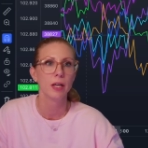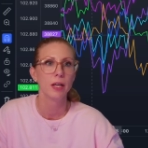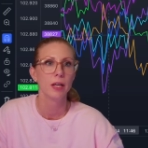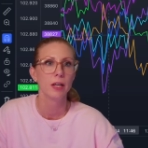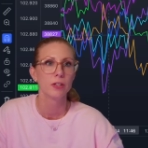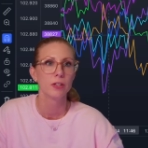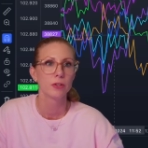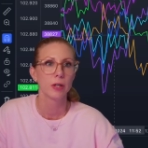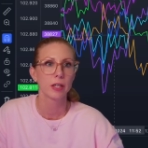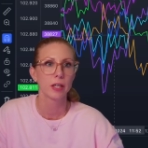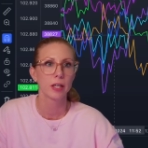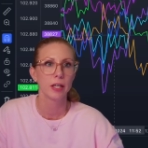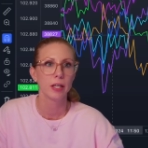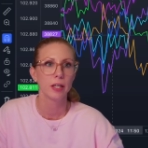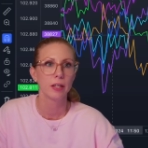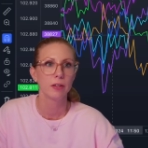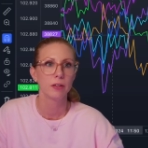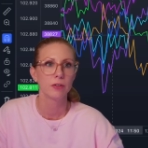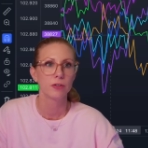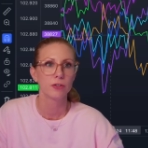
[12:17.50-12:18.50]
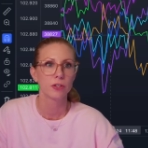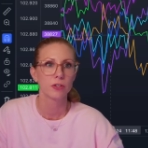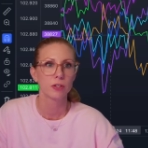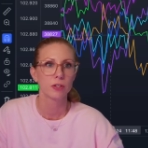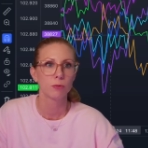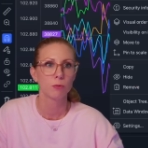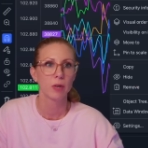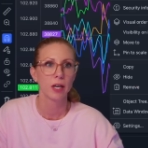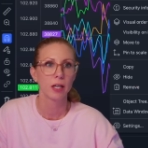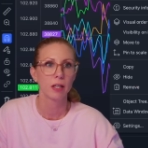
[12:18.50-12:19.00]
So I can just
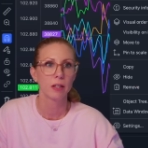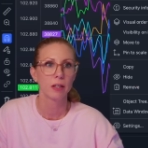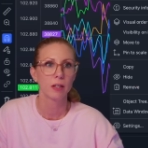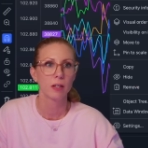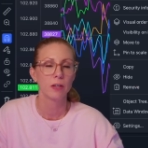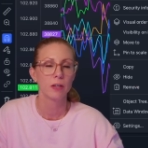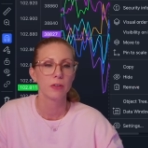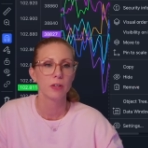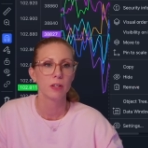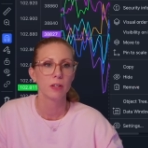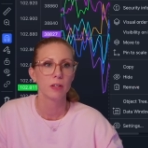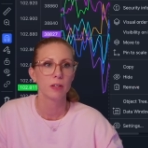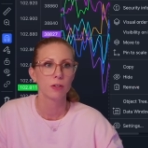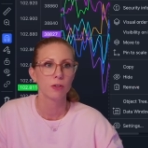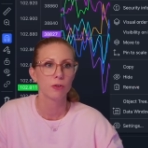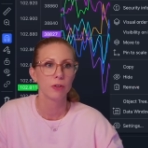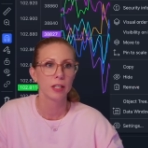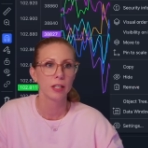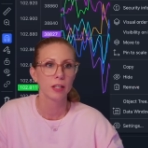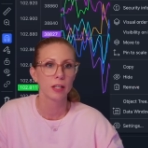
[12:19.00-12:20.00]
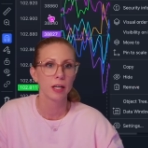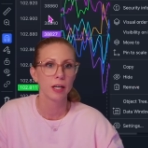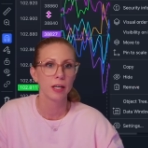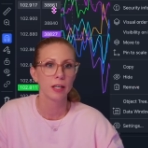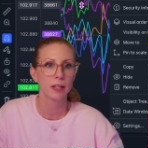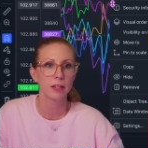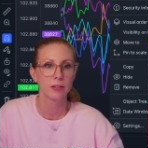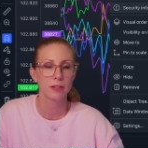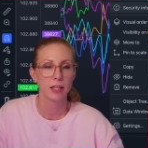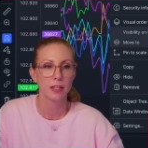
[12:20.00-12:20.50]
right click on the green line
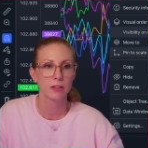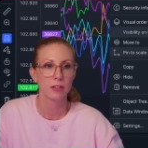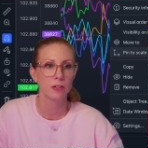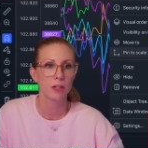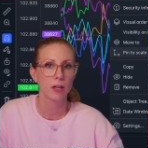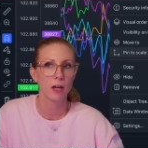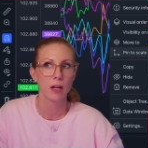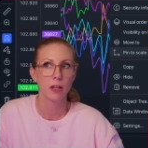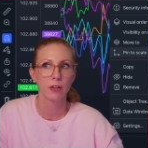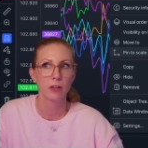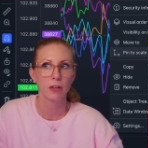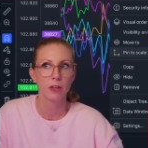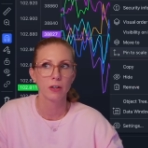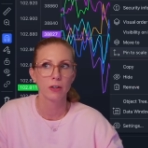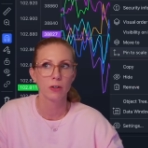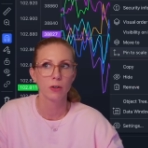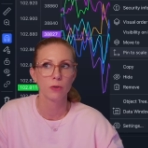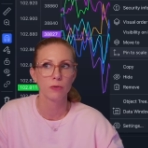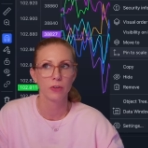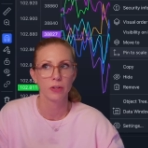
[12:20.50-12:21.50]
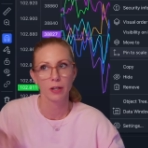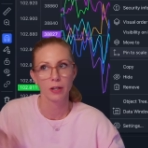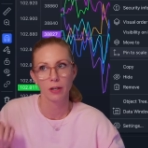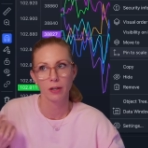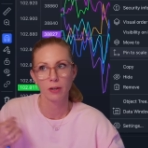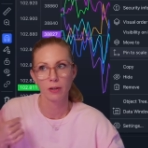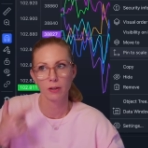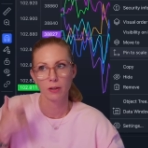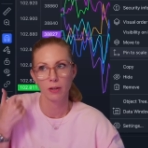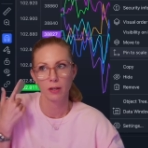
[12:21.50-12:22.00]
because that's a dollar over
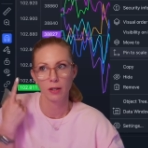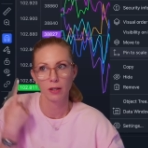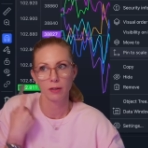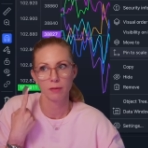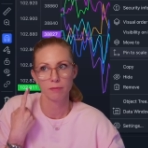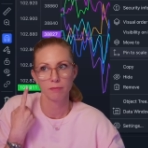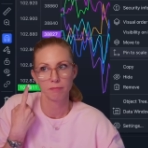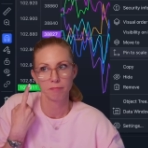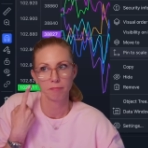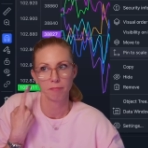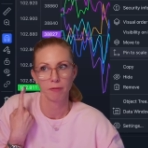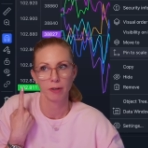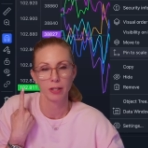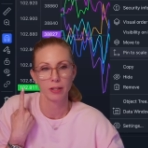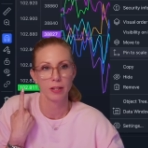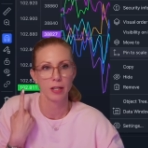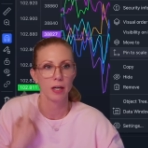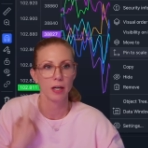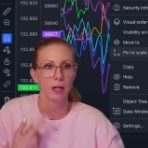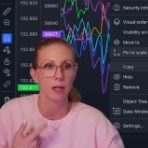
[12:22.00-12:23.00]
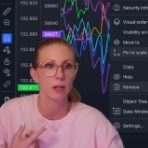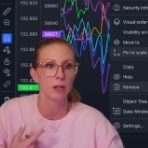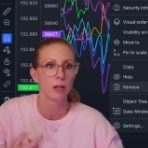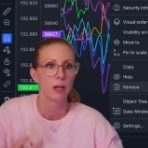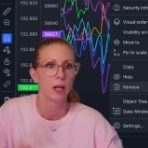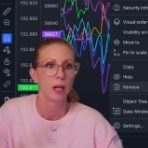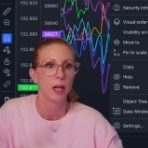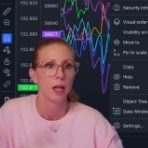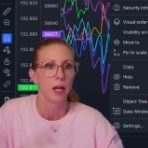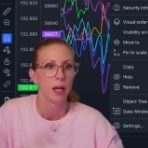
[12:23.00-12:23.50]
there, uh, right there,
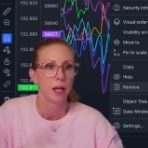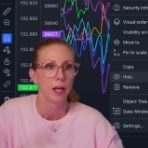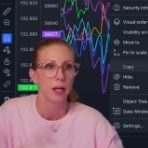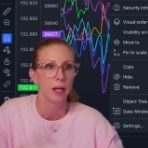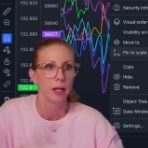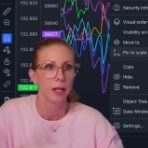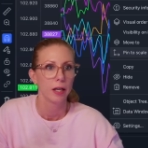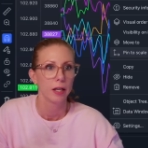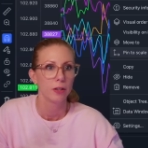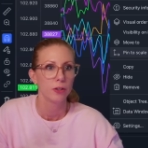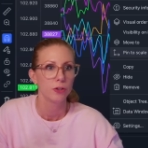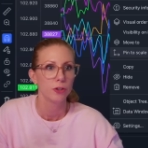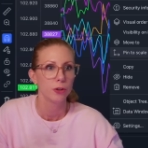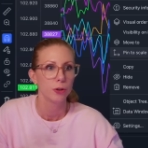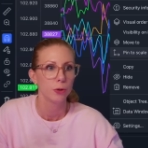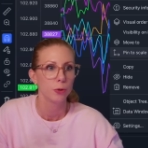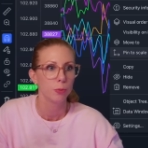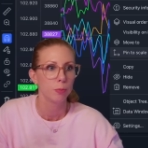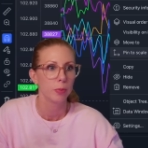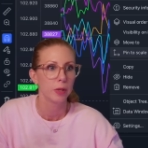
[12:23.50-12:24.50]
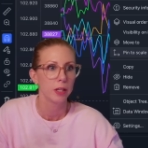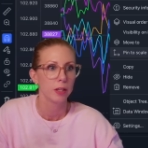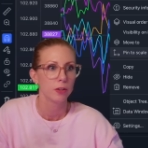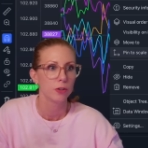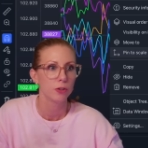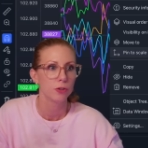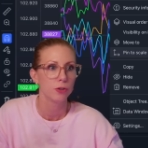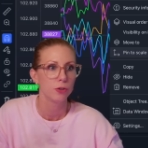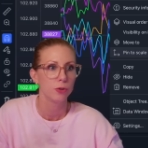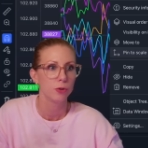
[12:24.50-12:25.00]
and do pin
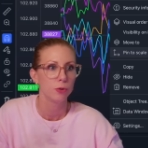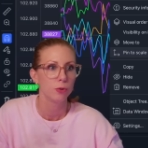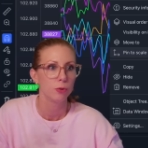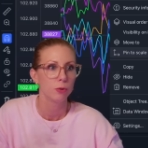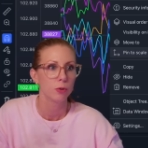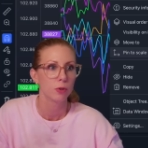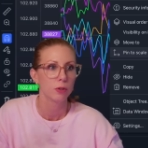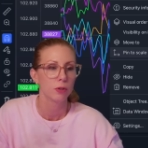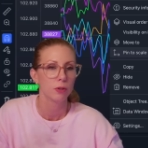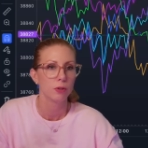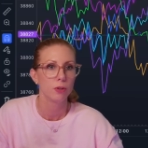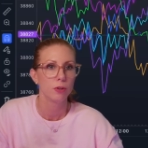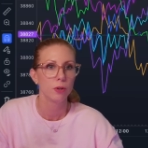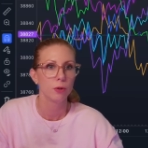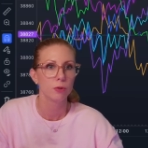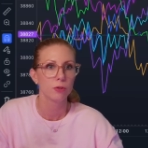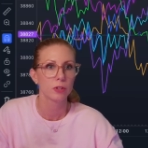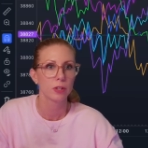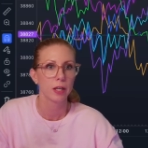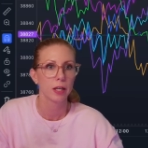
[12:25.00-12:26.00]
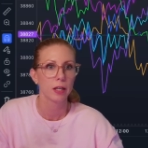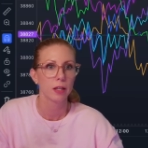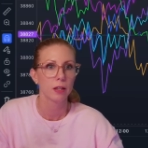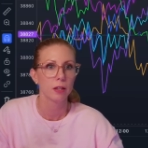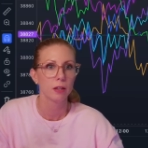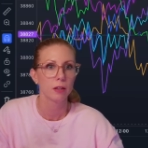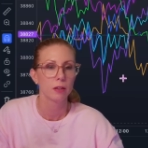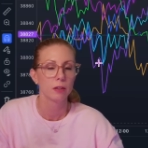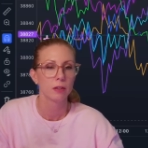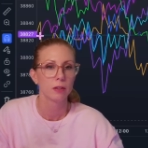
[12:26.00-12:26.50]
to no
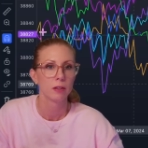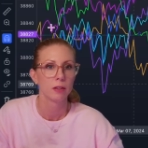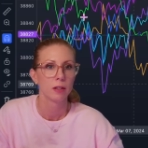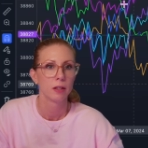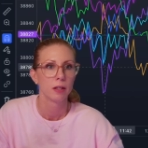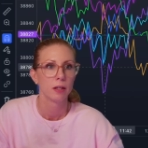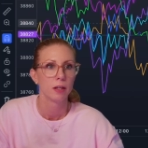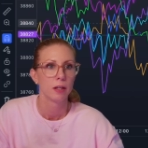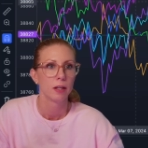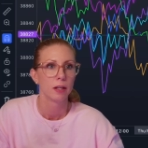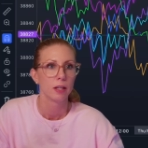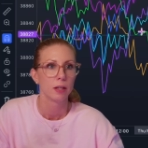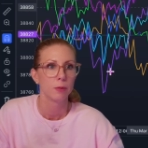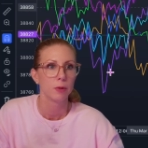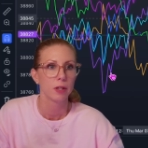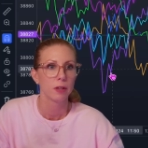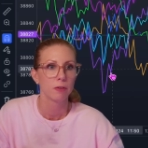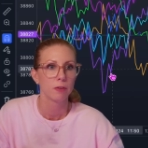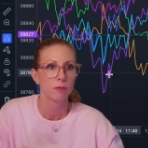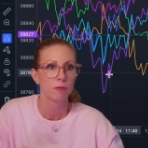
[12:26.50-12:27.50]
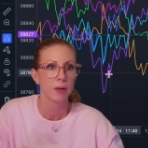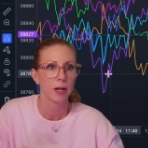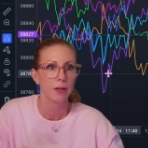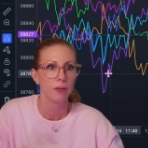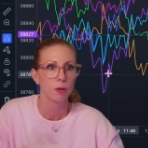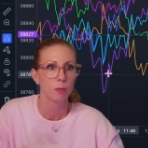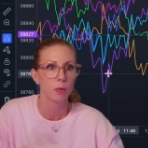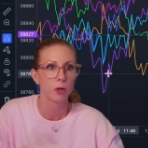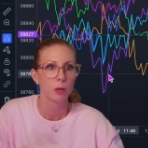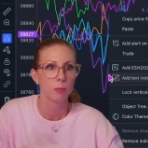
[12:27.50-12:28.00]
scale. We can find the
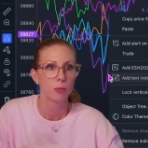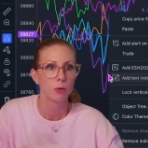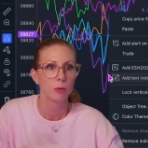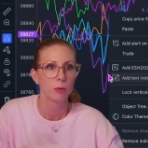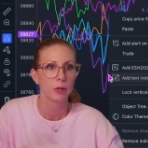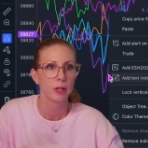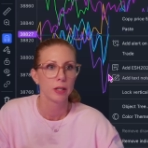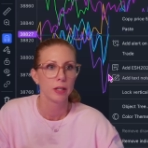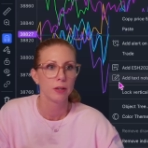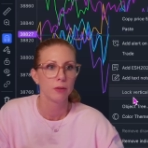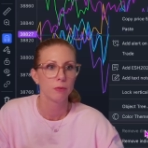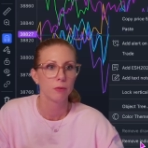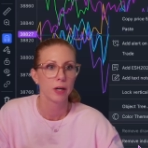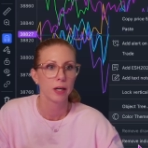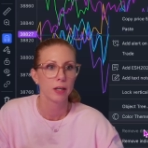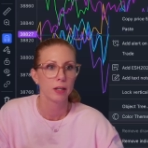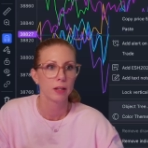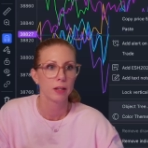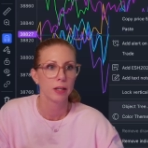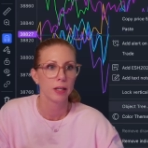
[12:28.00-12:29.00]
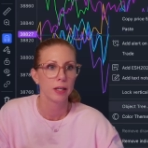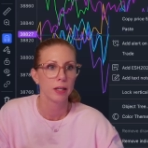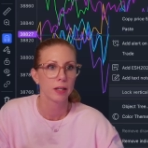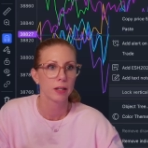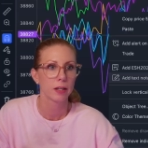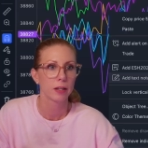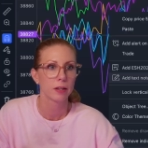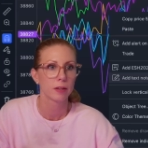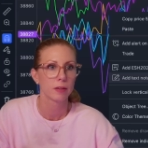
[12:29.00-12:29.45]
purple one, right click.